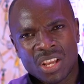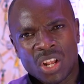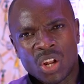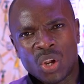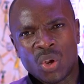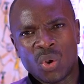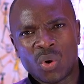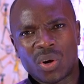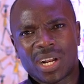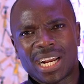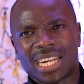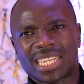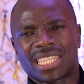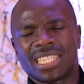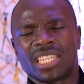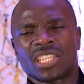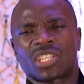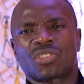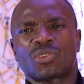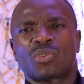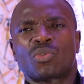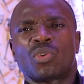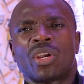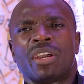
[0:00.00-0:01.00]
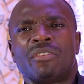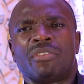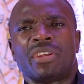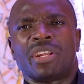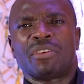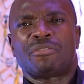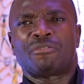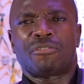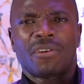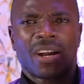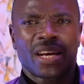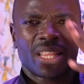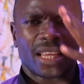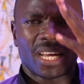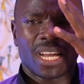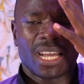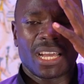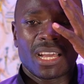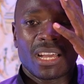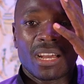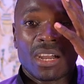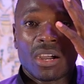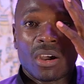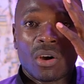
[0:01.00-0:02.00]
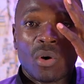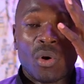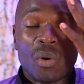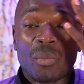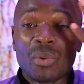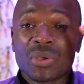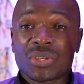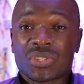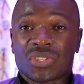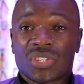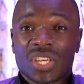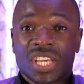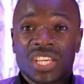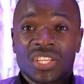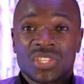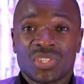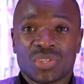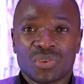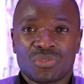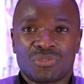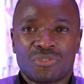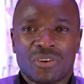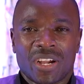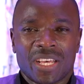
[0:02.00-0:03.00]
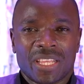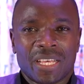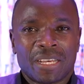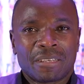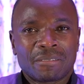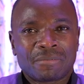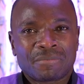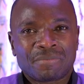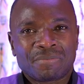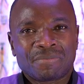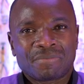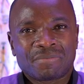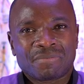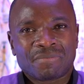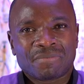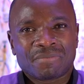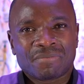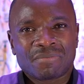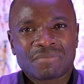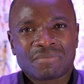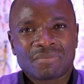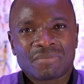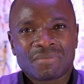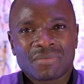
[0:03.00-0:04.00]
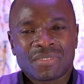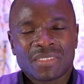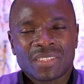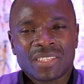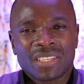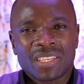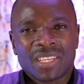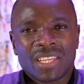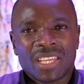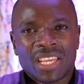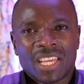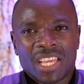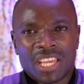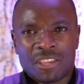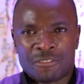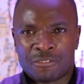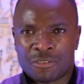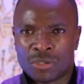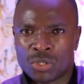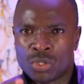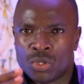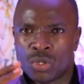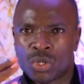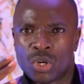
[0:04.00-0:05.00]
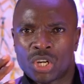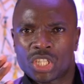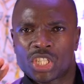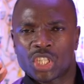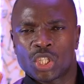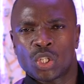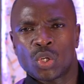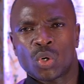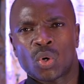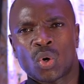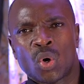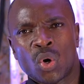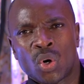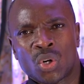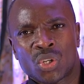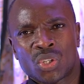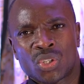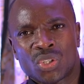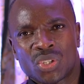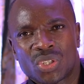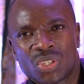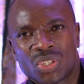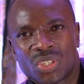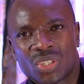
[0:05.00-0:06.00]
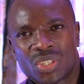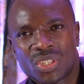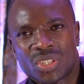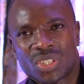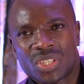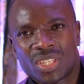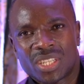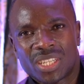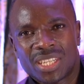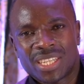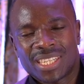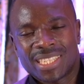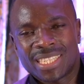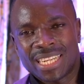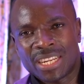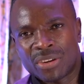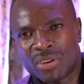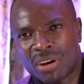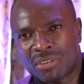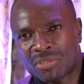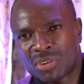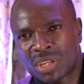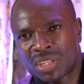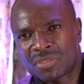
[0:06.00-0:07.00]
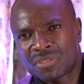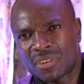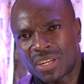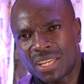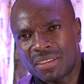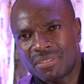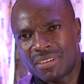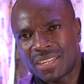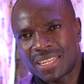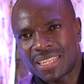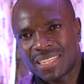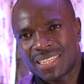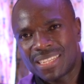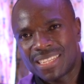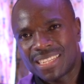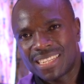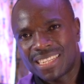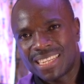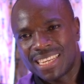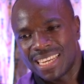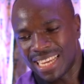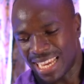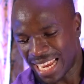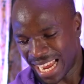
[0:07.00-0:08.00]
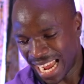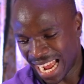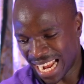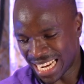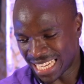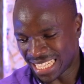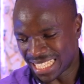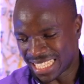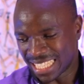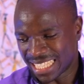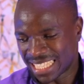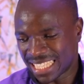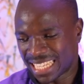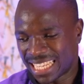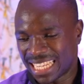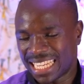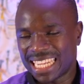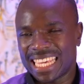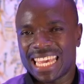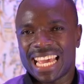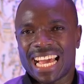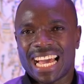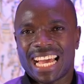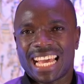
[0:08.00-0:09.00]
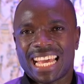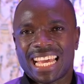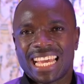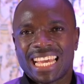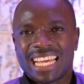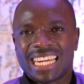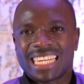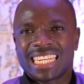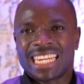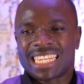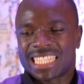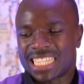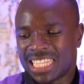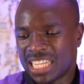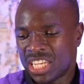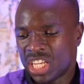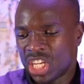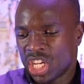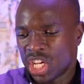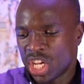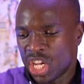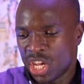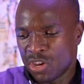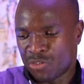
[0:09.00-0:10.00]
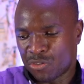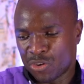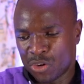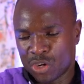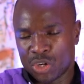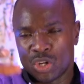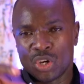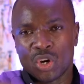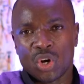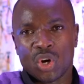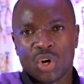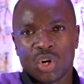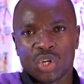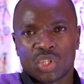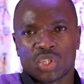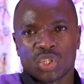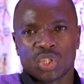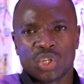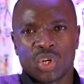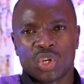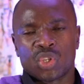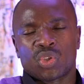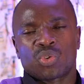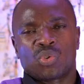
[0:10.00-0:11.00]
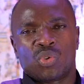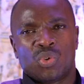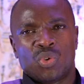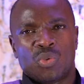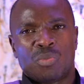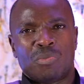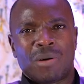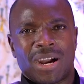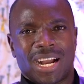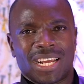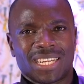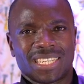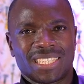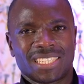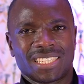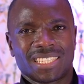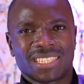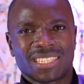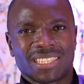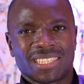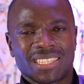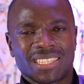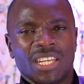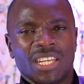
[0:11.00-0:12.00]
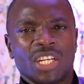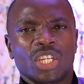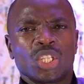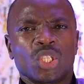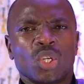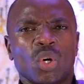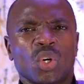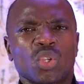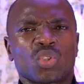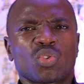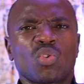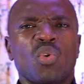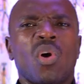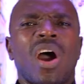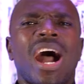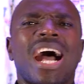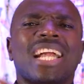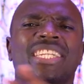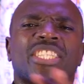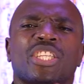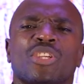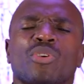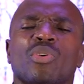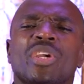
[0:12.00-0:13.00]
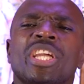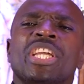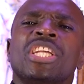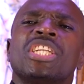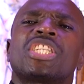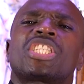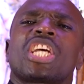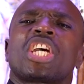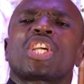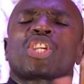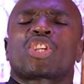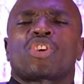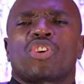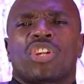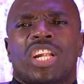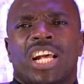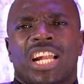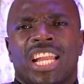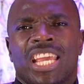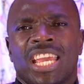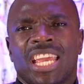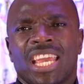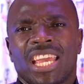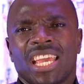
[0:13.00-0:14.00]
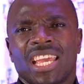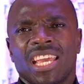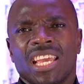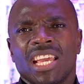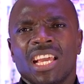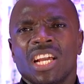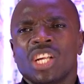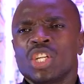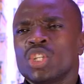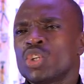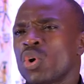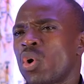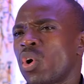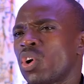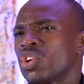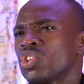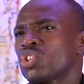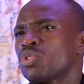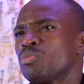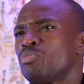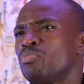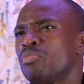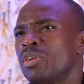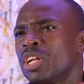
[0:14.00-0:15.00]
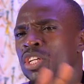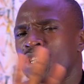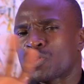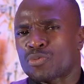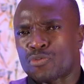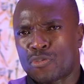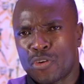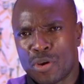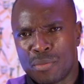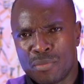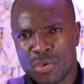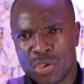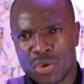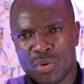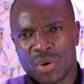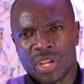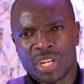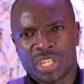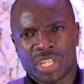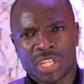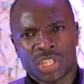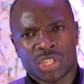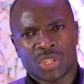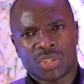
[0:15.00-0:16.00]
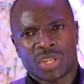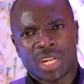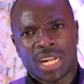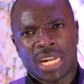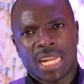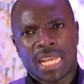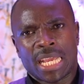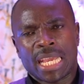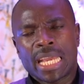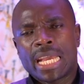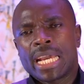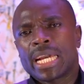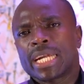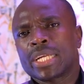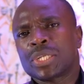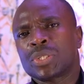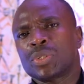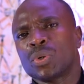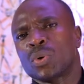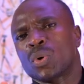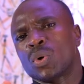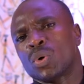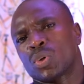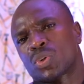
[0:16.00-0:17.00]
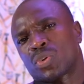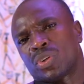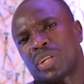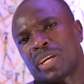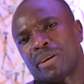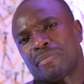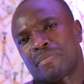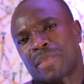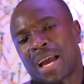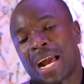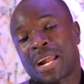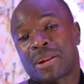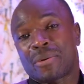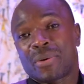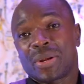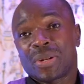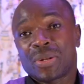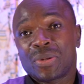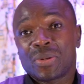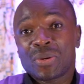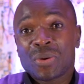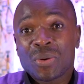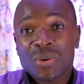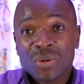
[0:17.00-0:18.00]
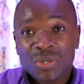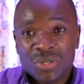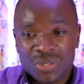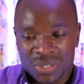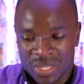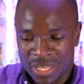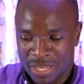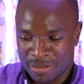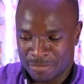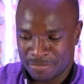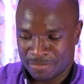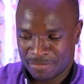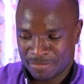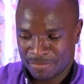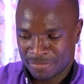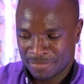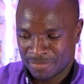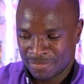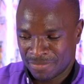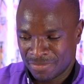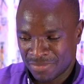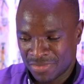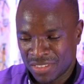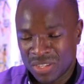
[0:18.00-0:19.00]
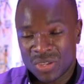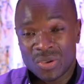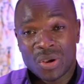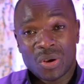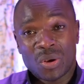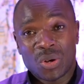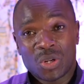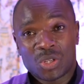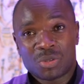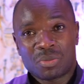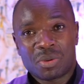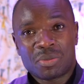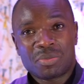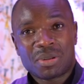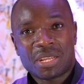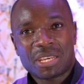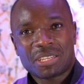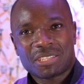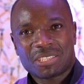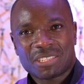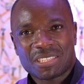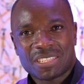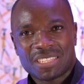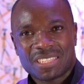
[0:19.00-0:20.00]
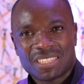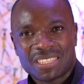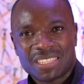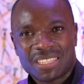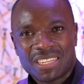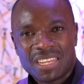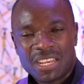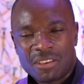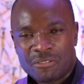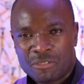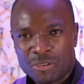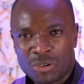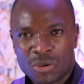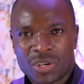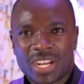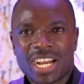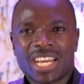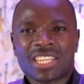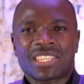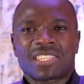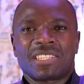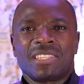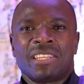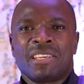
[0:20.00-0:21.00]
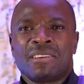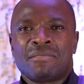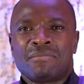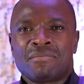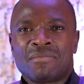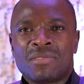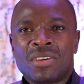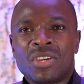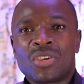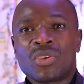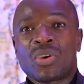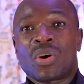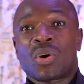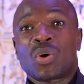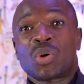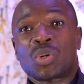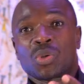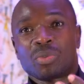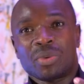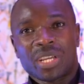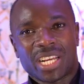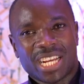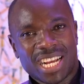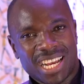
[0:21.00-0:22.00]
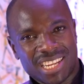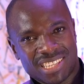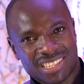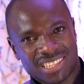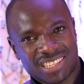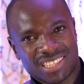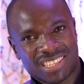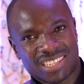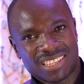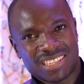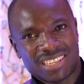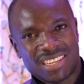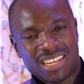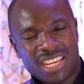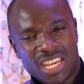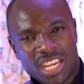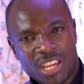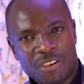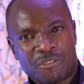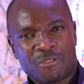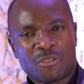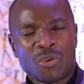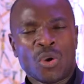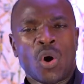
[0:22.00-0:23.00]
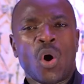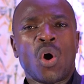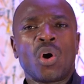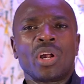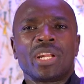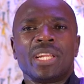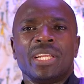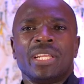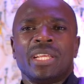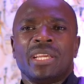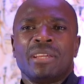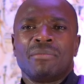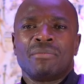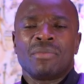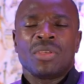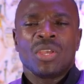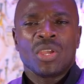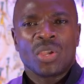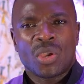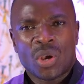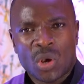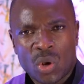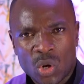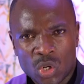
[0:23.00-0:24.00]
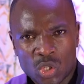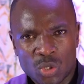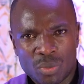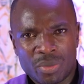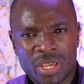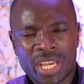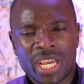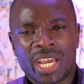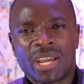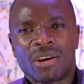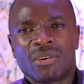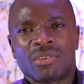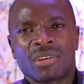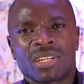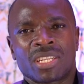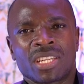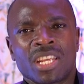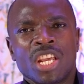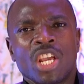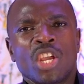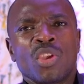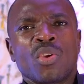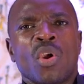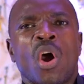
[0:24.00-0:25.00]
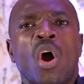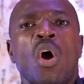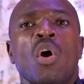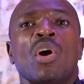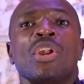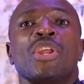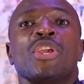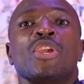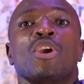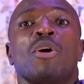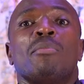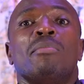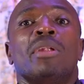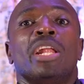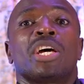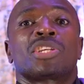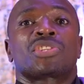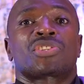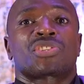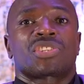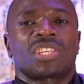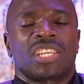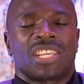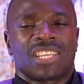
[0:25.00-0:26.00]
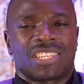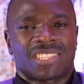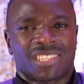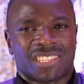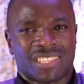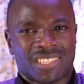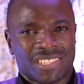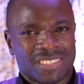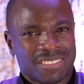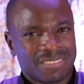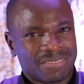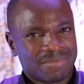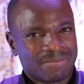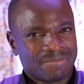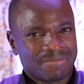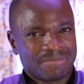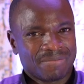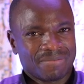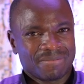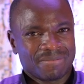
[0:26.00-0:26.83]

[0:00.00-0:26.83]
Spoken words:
Look at this Heavenly Father, whom you say is your Father. If you do not do good, then you have not forgiven. And it is clear that if you do good to those who do bad, those who hurt you intentionally, those who blaspheme you intentionally, do good to them. And when you do good to them, you are going to be blessed. If you curse them, you are going to be cursed. If you hold them, you're going to be held. You're holding your blessings.